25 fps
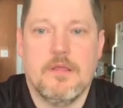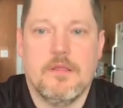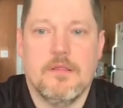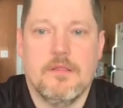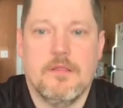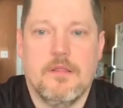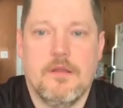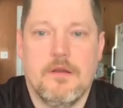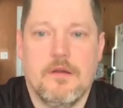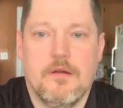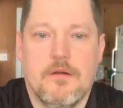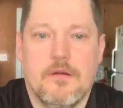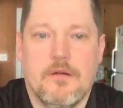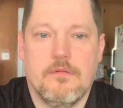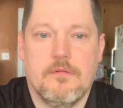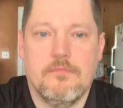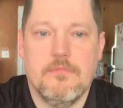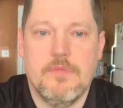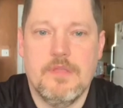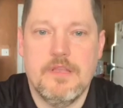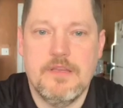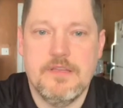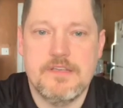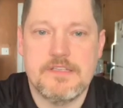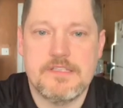There
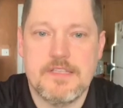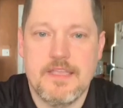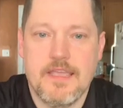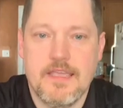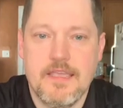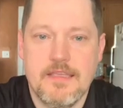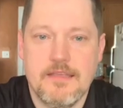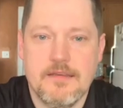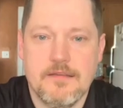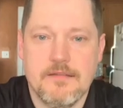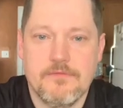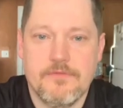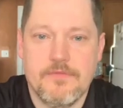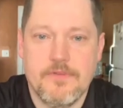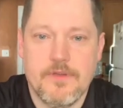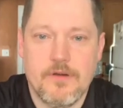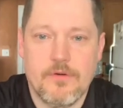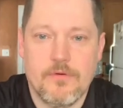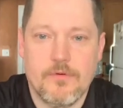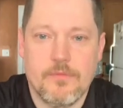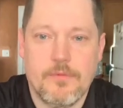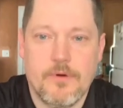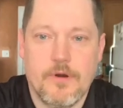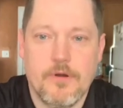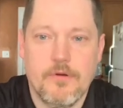many state and
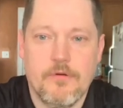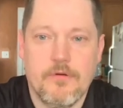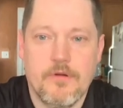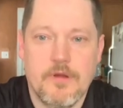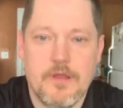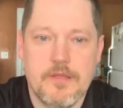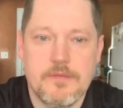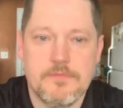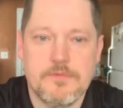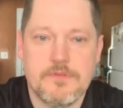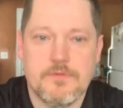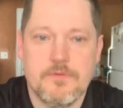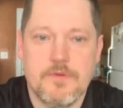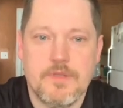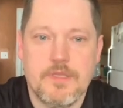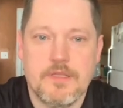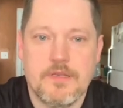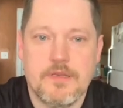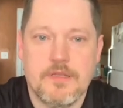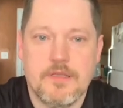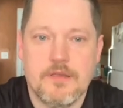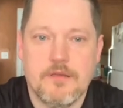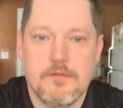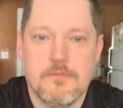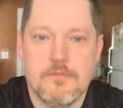federal programs we
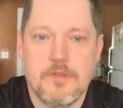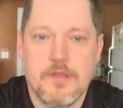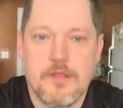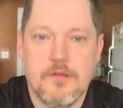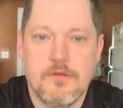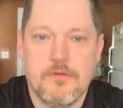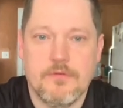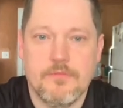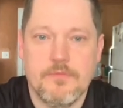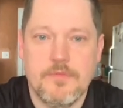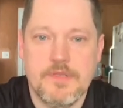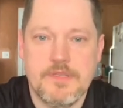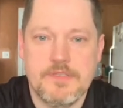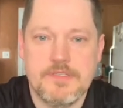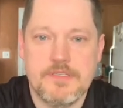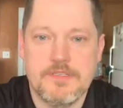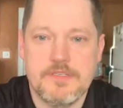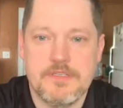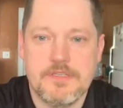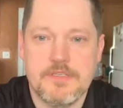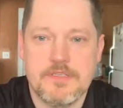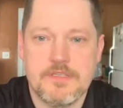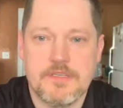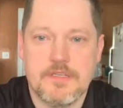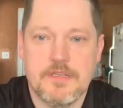can help local
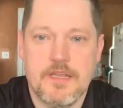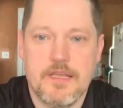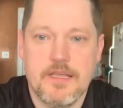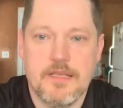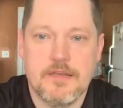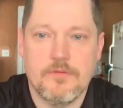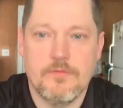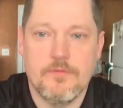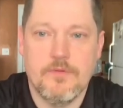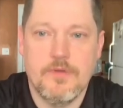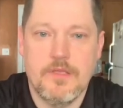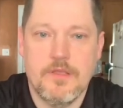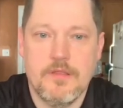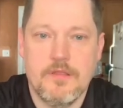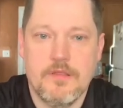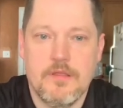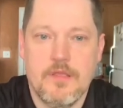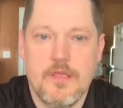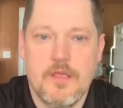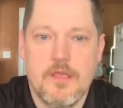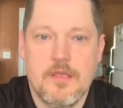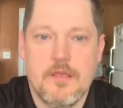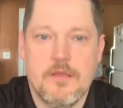businesses connect with,